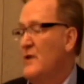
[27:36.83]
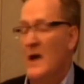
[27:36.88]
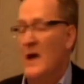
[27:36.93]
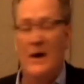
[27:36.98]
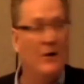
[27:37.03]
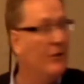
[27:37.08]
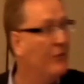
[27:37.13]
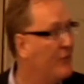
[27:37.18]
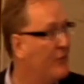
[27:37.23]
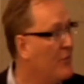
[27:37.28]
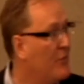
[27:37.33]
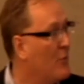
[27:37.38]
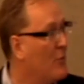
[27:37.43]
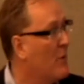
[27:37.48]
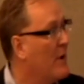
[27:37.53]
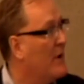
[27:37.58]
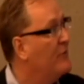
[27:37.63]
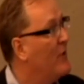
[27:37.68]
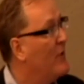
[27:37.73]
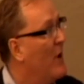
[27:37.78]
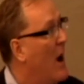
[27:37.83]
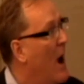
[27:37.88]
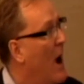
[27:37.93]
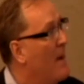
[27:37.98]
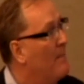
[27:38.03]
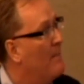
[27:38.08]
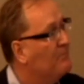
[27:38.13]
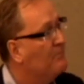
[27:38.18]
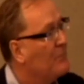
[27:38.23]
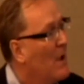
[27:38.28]
channels at the right
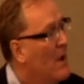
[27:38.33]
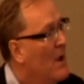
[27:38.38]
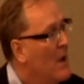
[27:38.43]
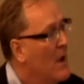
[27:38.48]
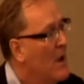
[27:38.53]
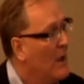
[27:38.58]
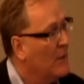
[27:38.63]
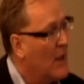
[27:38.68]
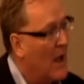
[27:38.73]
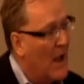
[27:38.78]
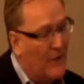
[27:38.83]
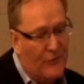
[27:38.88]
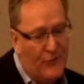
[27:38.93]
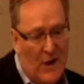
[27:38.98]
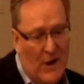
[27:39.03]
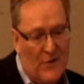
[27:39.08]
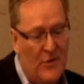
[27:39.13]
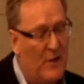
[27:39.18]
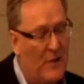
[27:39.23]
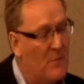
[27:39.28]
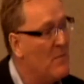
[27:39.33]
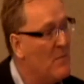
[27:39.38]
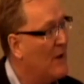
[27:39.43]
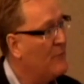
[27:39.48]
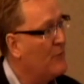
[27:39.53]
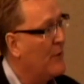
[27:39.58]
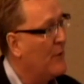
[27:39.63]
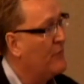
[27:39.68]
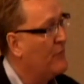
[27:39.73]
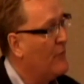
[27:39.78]
time. And lastly, I think
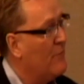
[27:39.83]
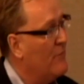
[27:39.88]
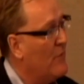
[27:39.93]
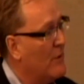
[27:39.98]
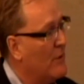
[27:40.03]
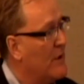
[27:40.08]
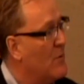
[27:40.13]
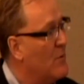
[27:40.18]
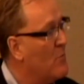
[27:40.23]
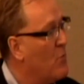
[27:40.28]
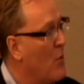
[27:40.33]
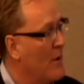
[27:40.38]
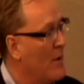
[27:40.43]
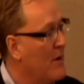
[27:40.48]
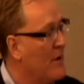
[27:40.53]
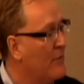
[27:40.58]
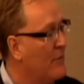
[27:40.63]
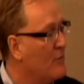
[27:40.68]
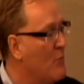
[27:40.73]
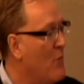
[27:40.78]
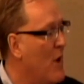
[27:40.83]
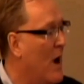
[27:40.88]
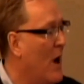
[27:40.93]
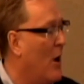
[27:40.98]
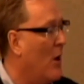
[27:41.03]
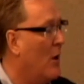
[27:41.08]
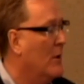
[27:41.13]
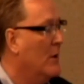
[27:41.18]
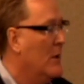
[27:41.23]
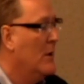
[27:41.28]
metrics are very important as
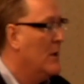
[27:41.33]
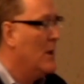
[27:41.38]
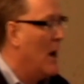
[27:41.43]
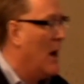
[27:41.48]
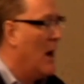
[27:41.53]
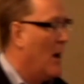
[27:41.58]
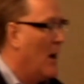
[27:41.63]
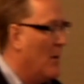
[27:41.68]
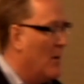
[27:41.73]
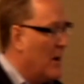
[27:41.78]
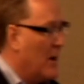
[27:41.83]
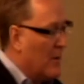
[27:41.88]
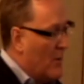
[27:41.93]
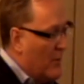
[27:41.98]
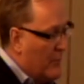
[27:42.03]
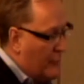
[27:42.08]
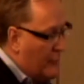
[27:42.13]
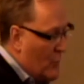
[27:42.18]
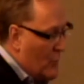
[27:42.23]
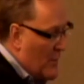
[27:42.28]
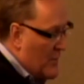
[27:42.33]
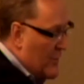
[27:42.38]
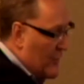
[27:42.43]
well. Uh, sorry,